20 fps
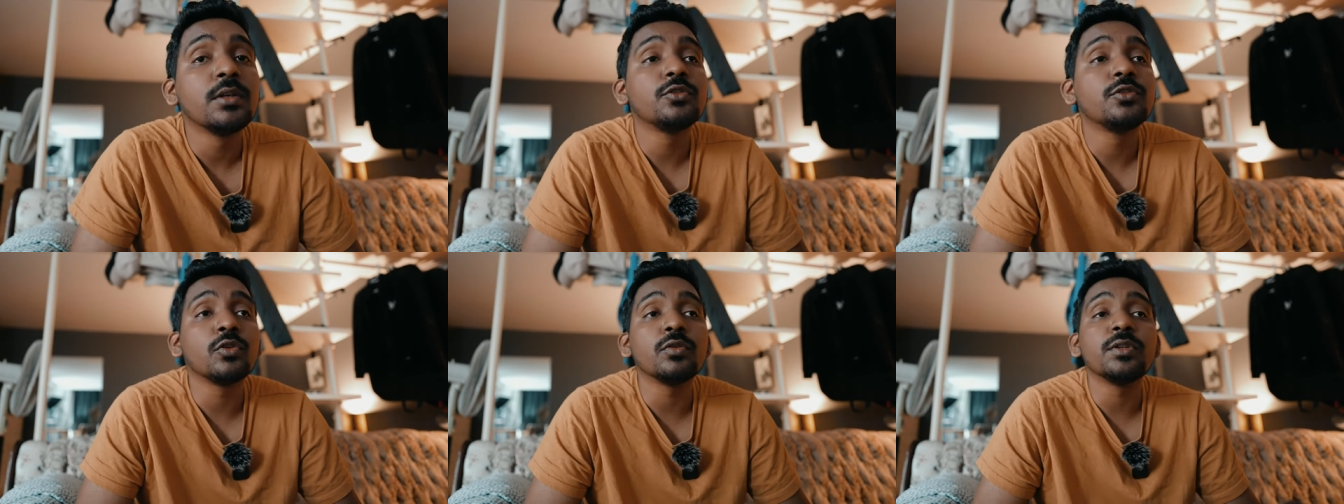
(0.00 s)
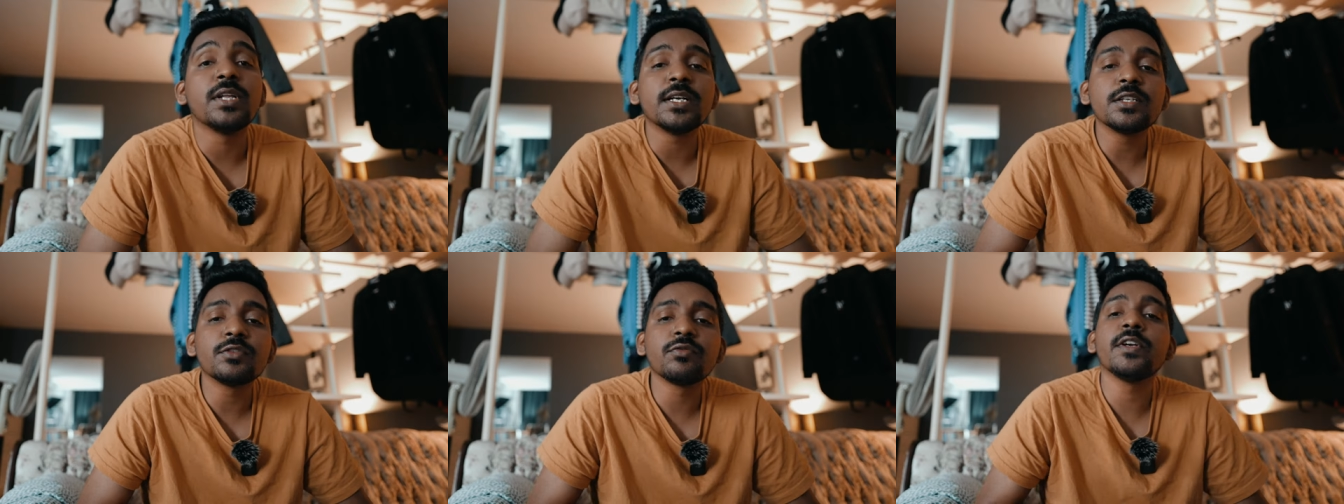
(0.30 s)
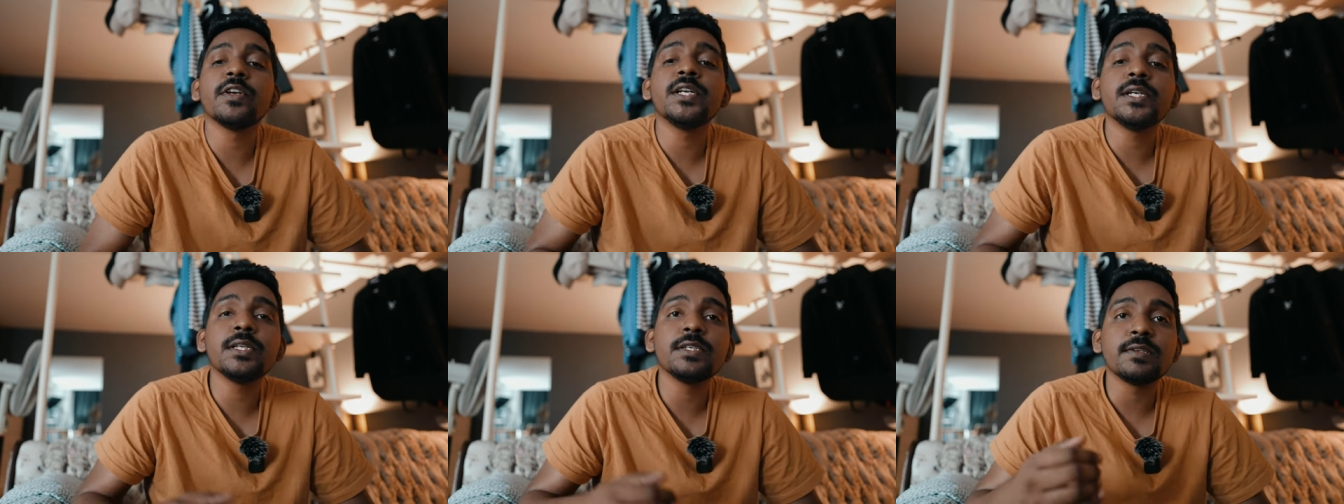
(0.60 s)
so that's
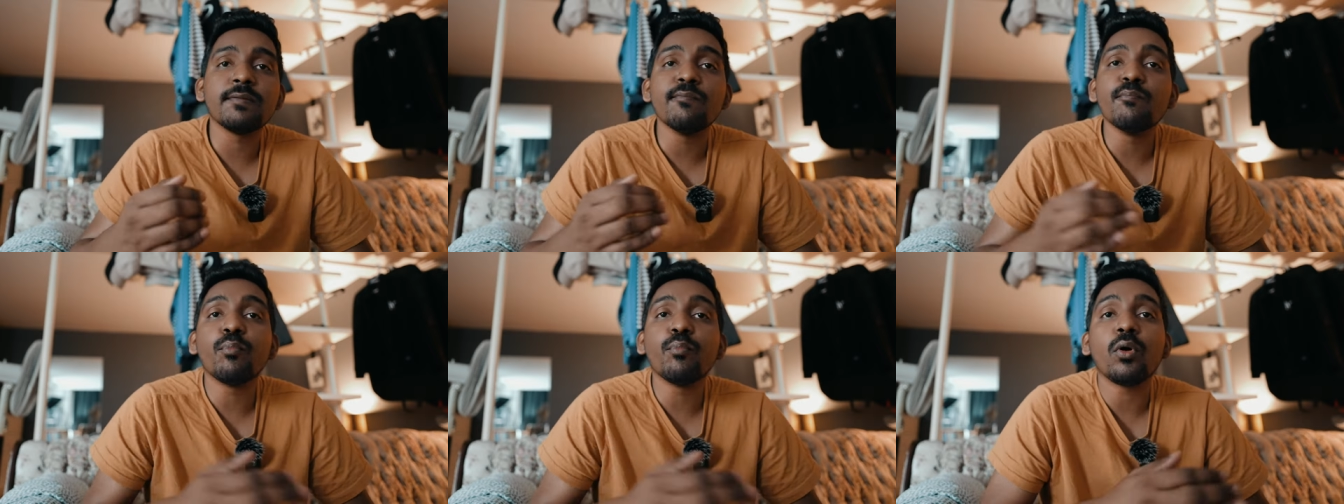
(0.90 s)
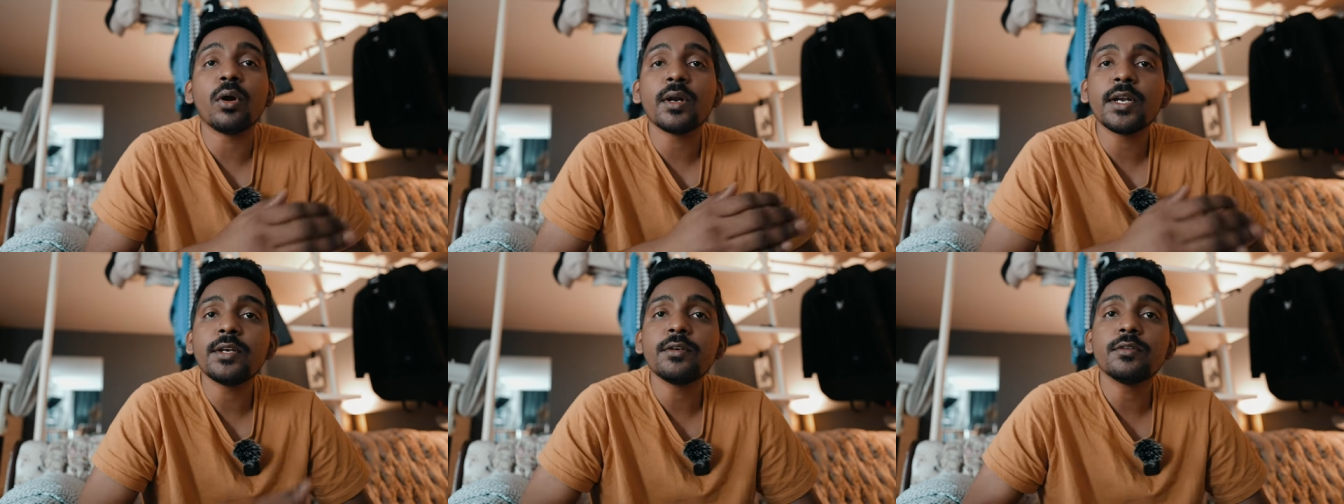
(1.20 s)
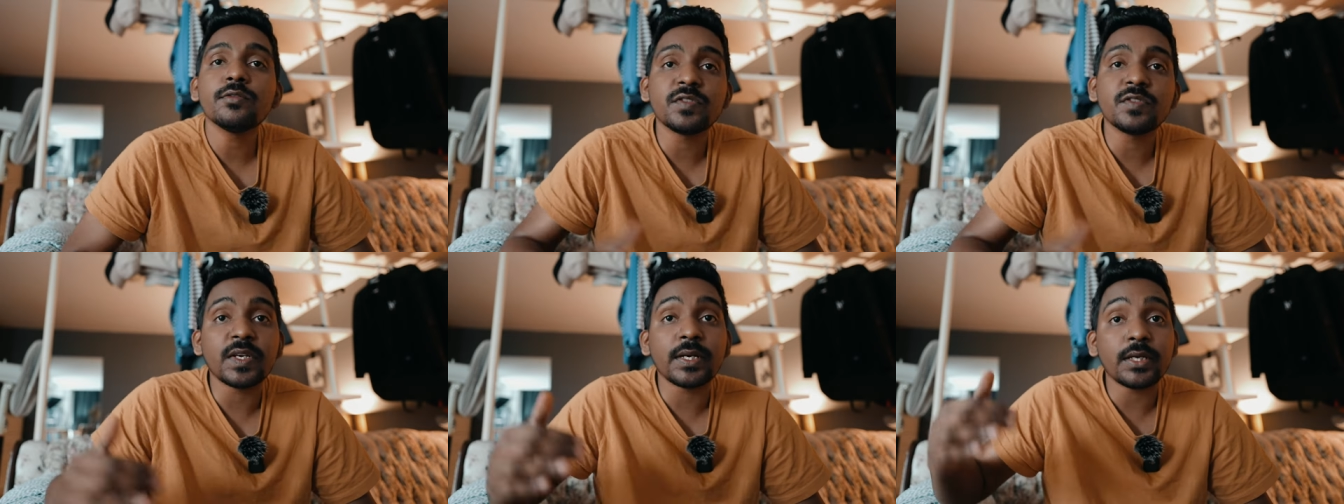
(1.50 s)
why it is
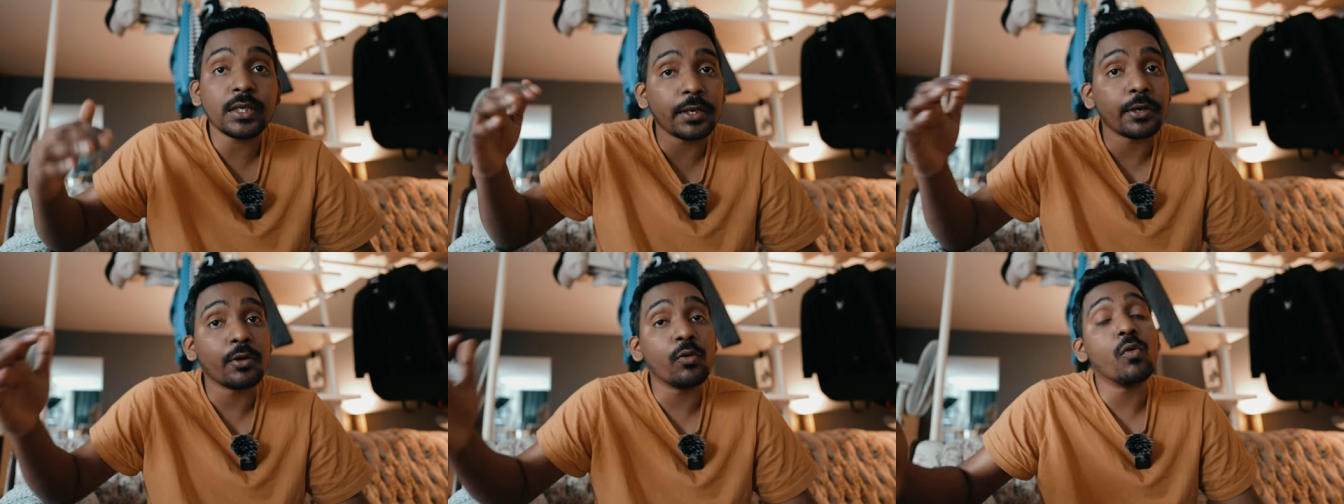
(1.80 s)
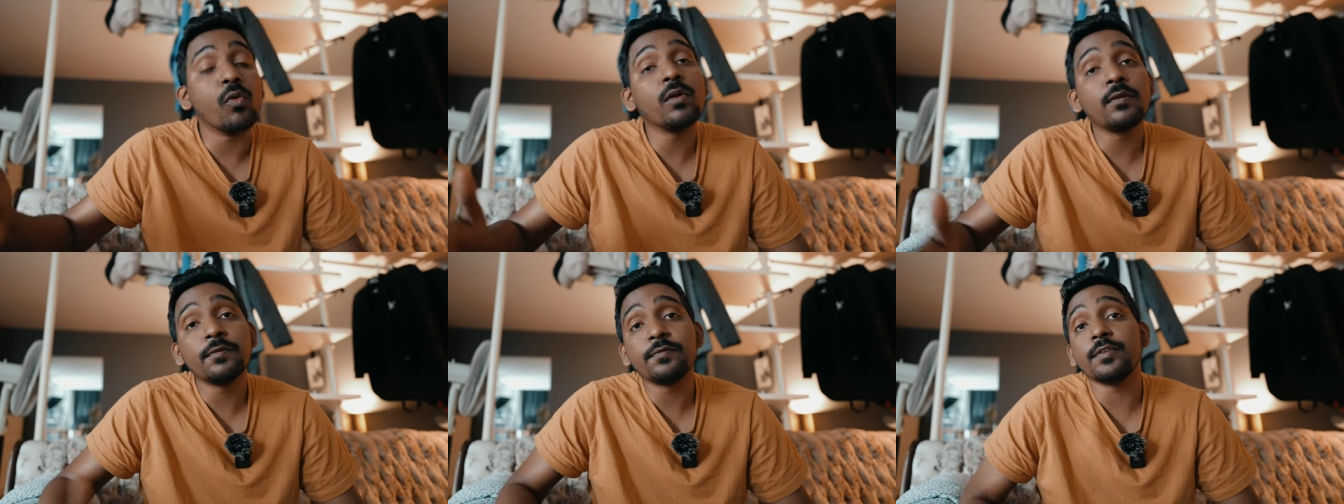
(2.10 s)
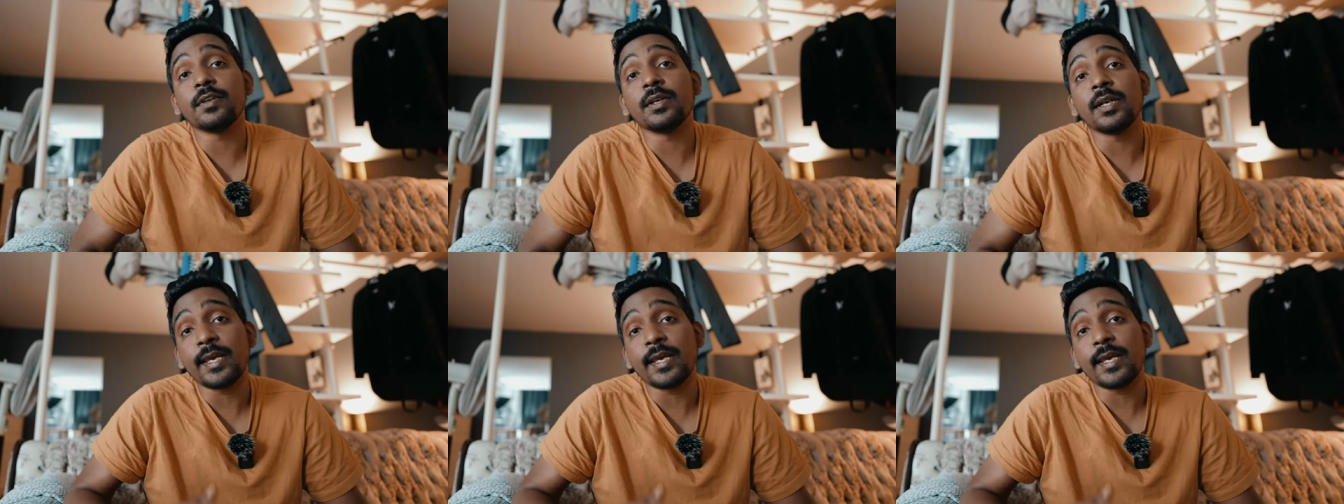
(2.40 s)
important to set a goal for